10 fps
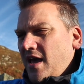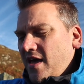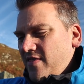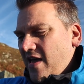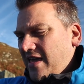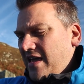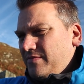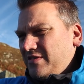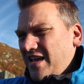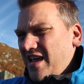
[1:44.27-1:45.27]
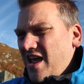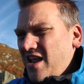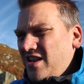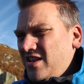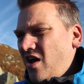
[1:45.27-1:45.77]
and that keeps it
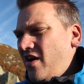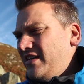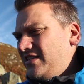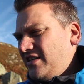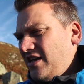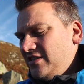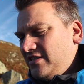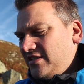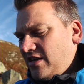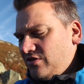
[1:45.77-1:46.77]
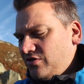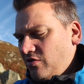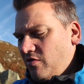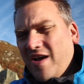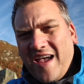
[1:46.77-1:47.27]
nice and central